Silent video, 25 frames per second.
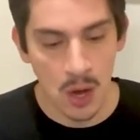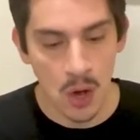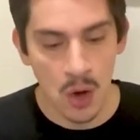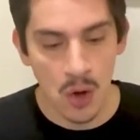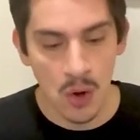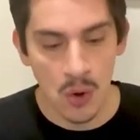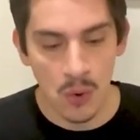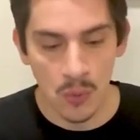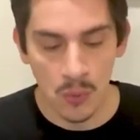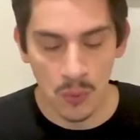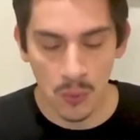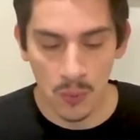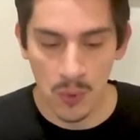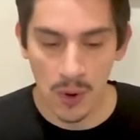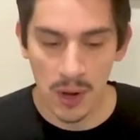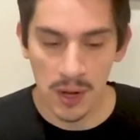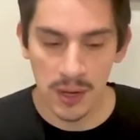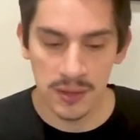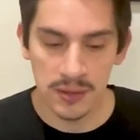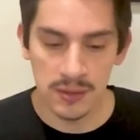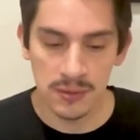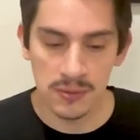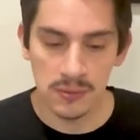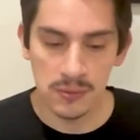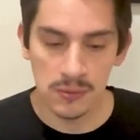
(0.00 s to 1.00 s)

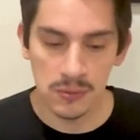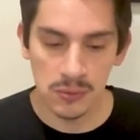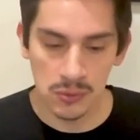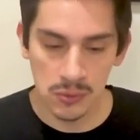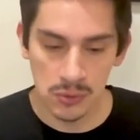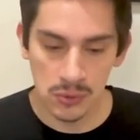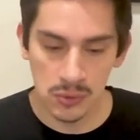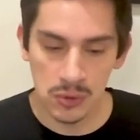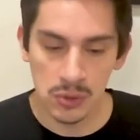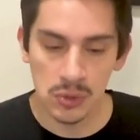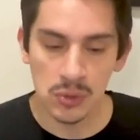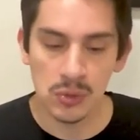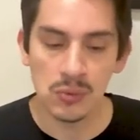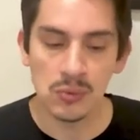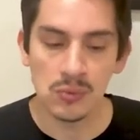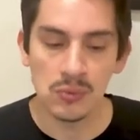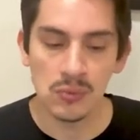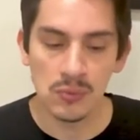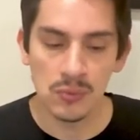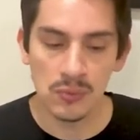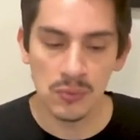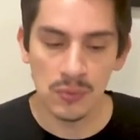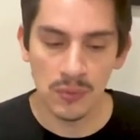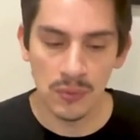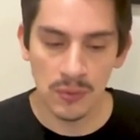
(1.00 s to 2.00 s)
1,
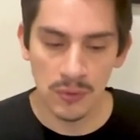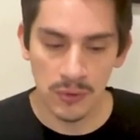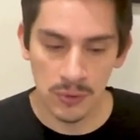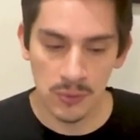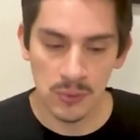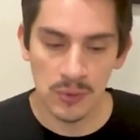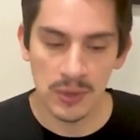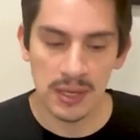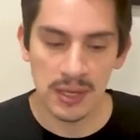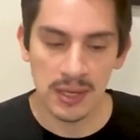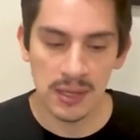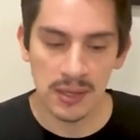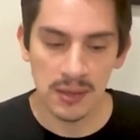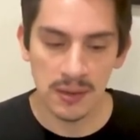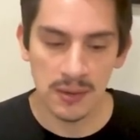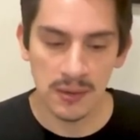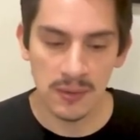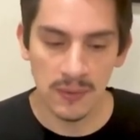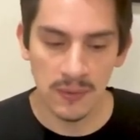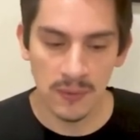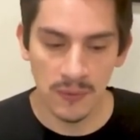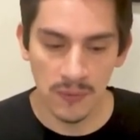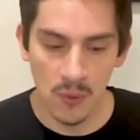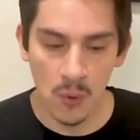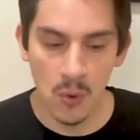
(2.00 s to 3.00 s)
2, 3,
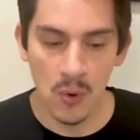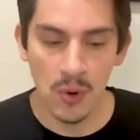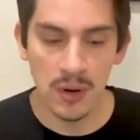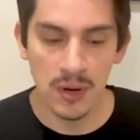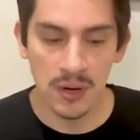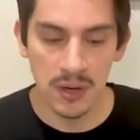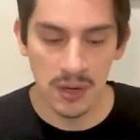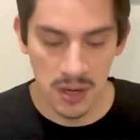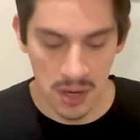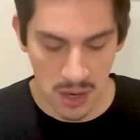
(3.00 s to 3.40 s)
4.